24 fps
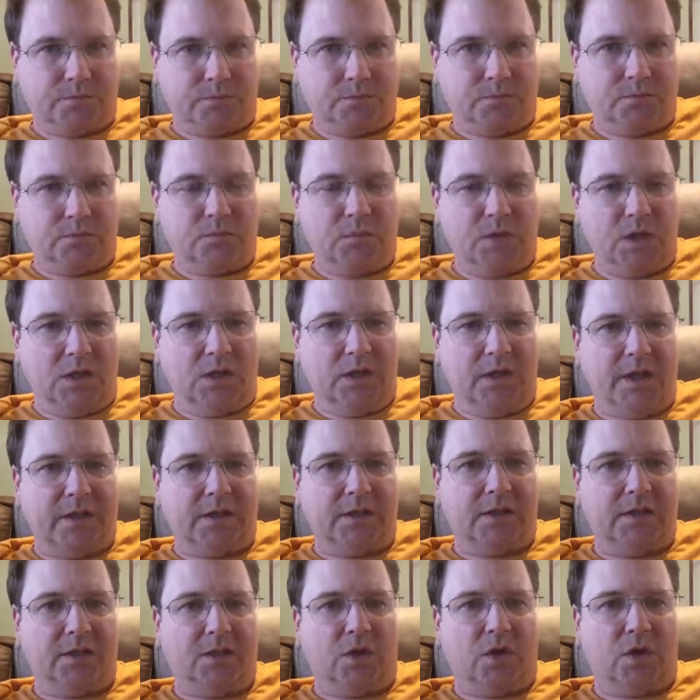Lakeland
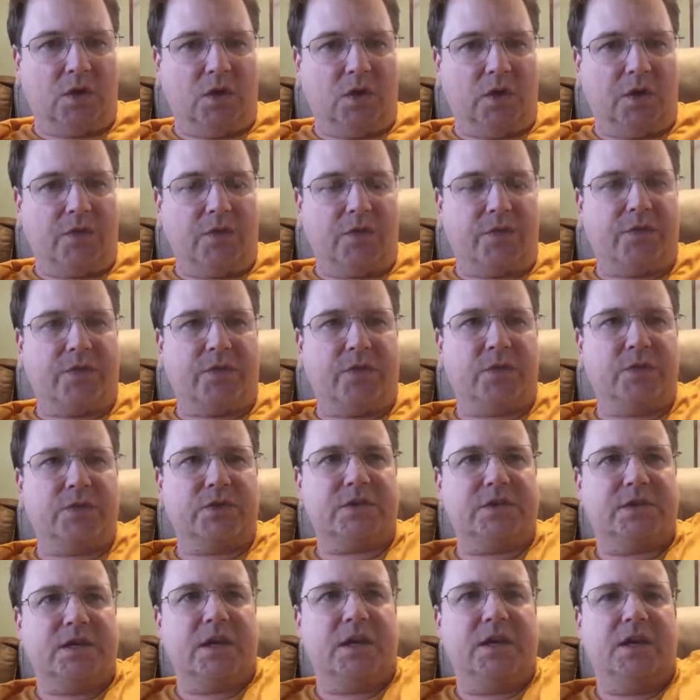on
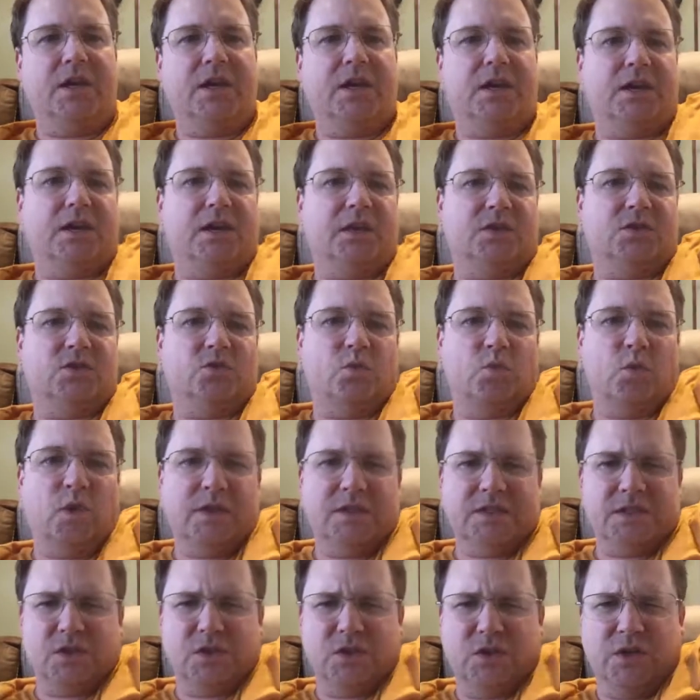Thursday against
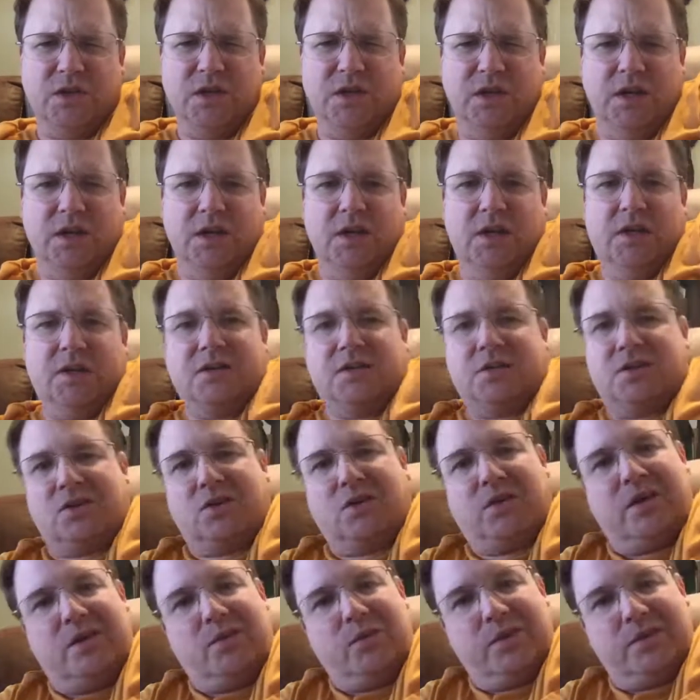Windsor. Sorry,
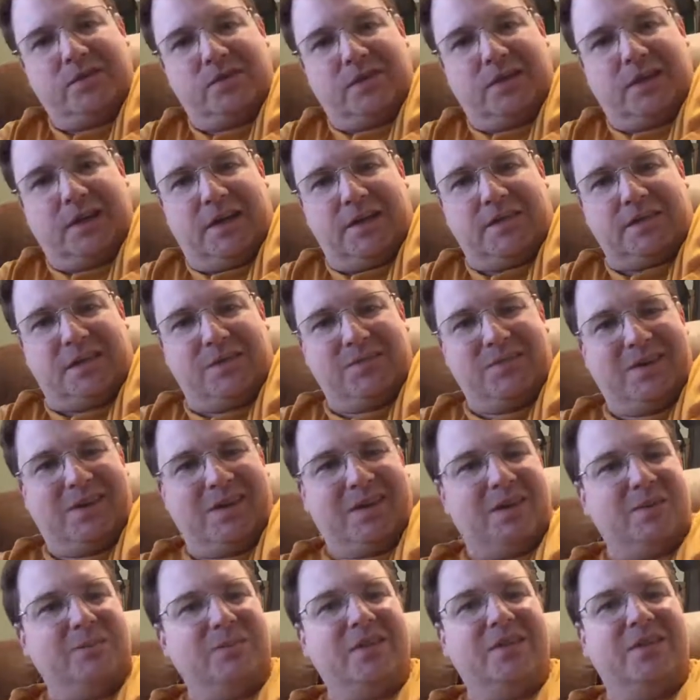Windsor guys, I'm not going to
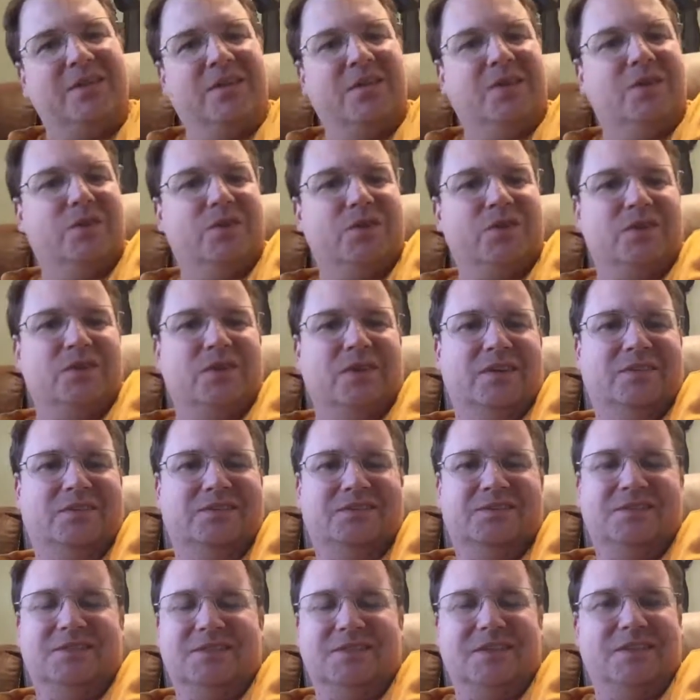be there, which
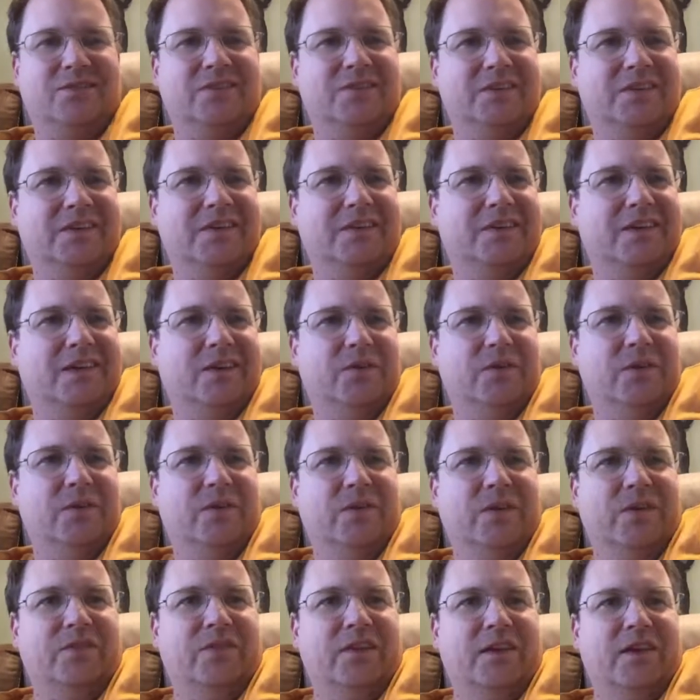I kind of regret
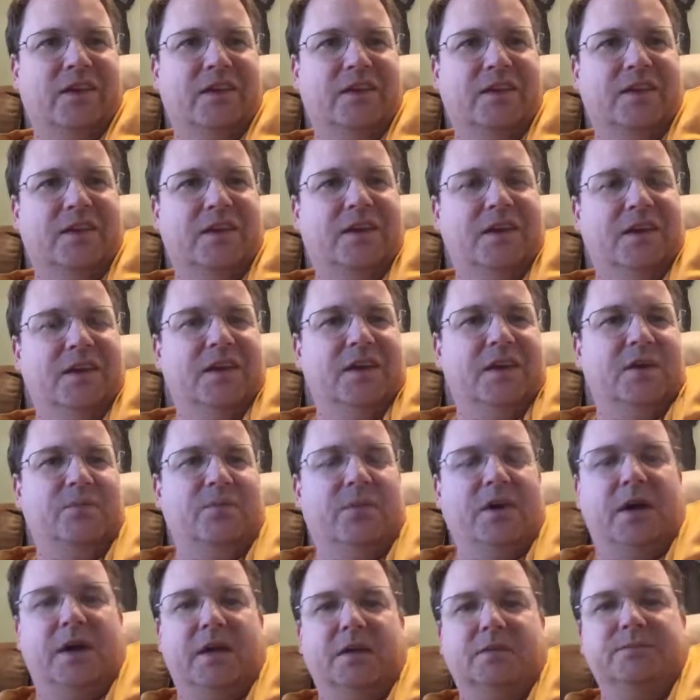that. But
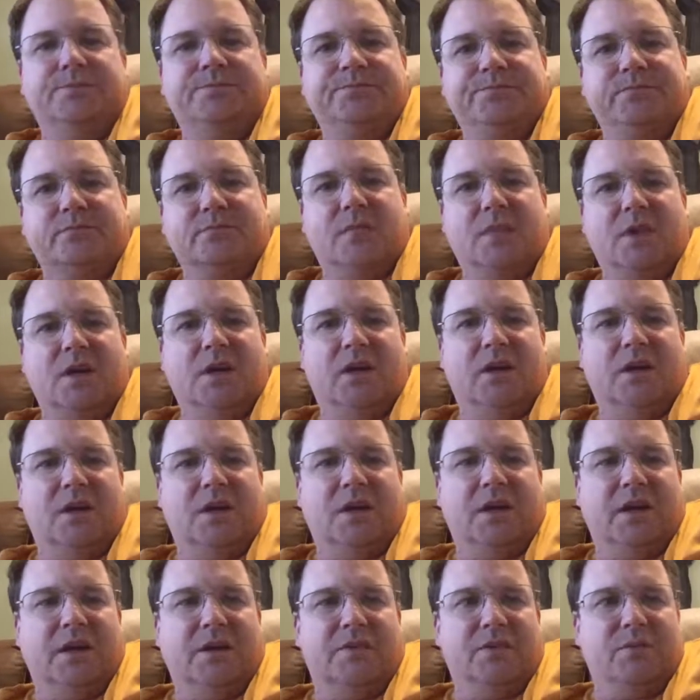I
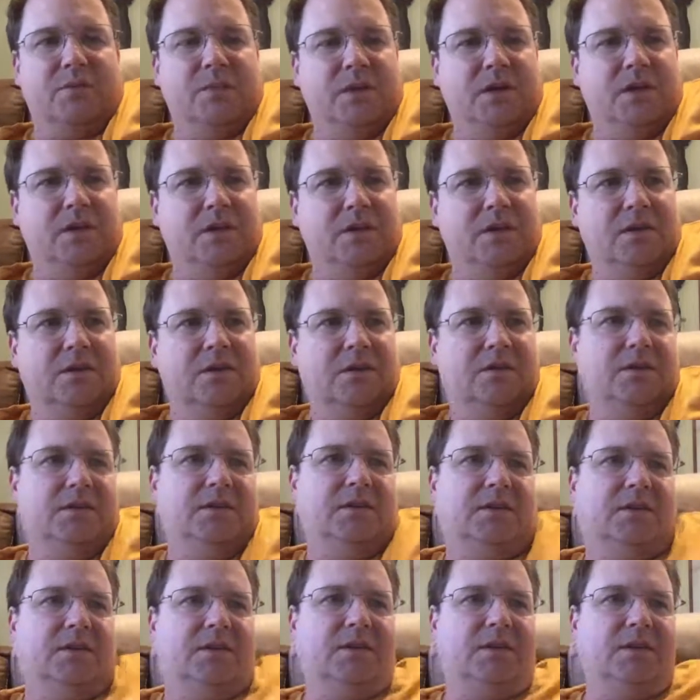have to be
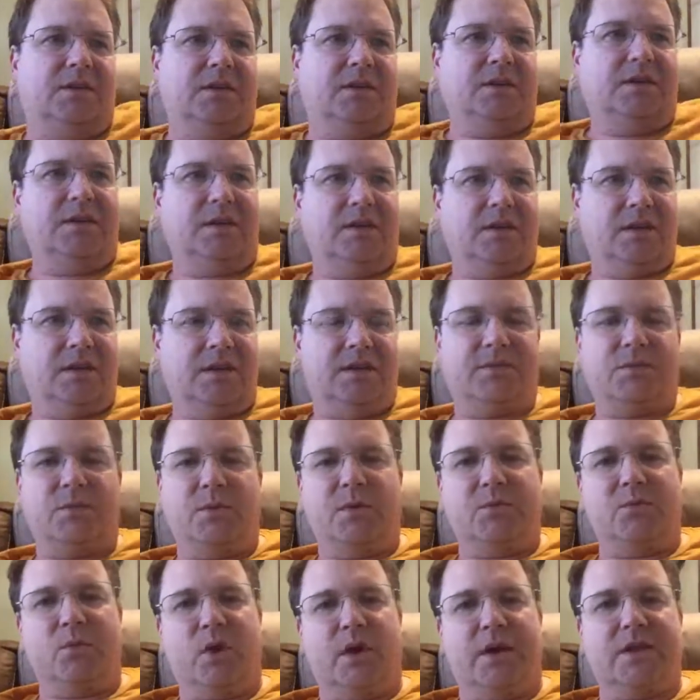in
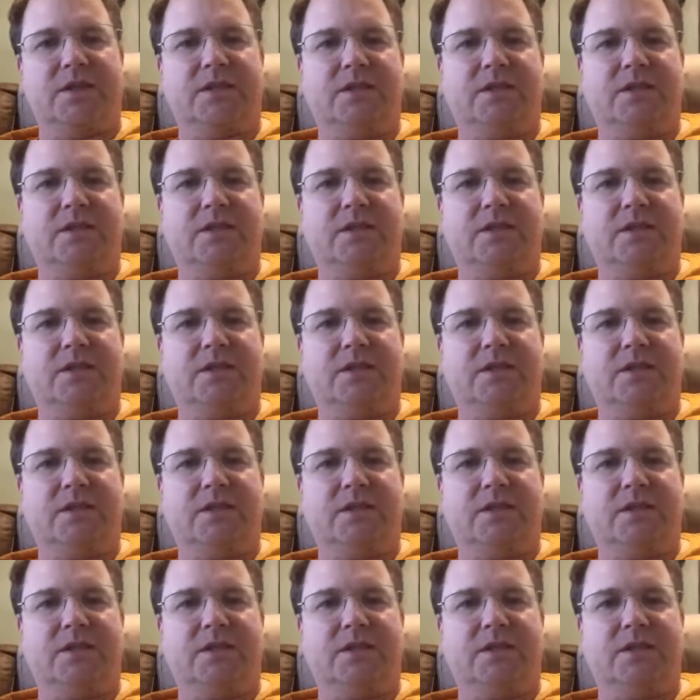Branson.